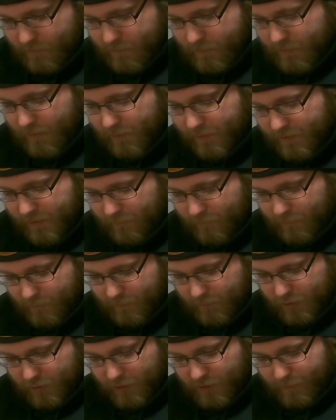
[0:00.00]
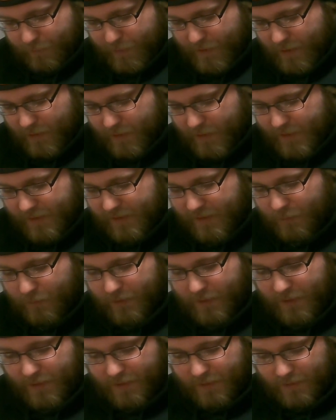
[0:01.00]
Those should pair nicely with
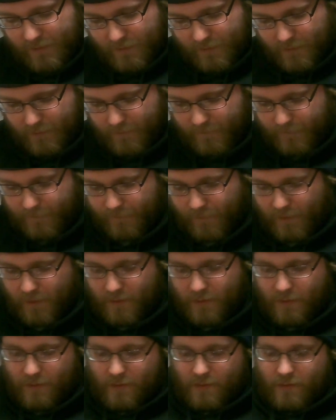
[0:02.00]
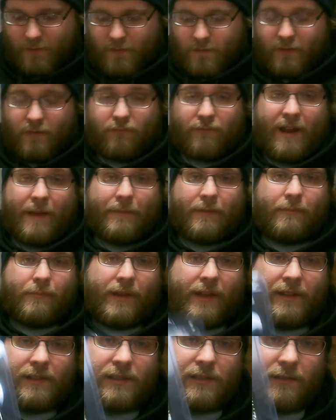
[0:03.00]
these. The rabid
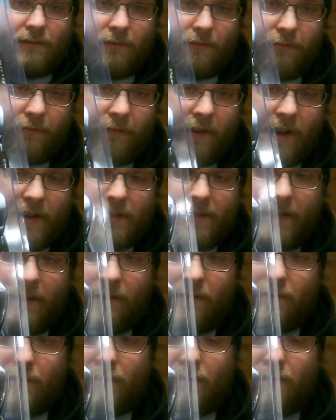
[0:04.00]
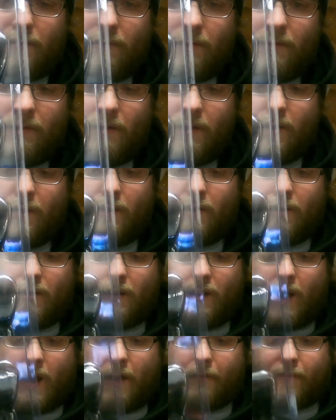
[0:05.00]
baits, foxtails.
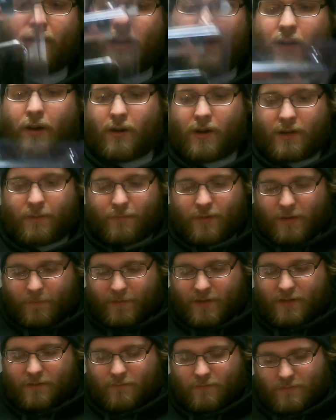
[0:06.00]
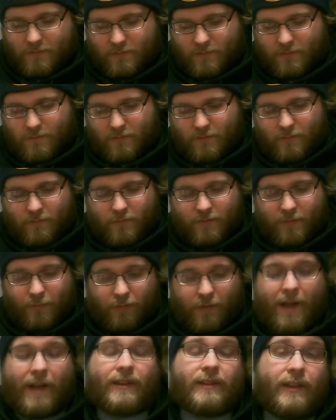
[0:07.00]
I've got green pumpkin with the
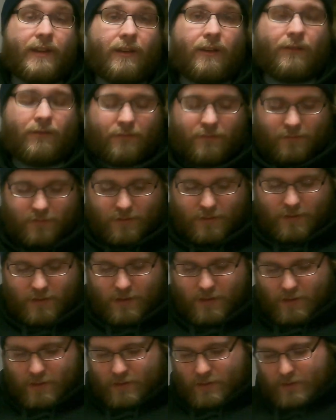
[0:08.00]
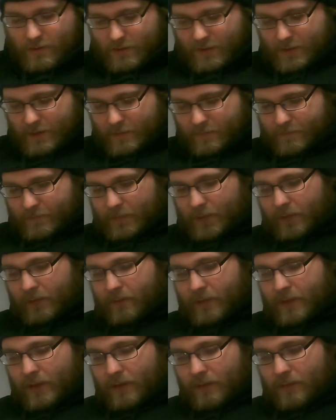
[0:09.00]
black tail. Let's go
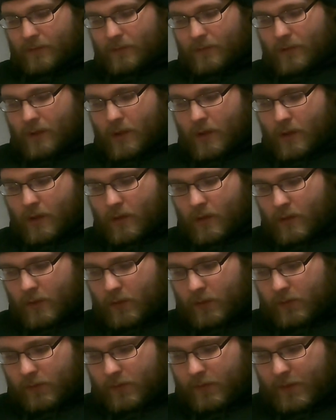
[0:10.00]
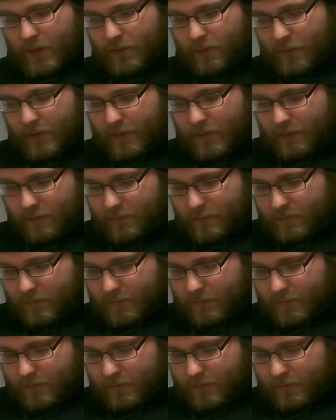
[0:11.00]
ahead and snatch one out.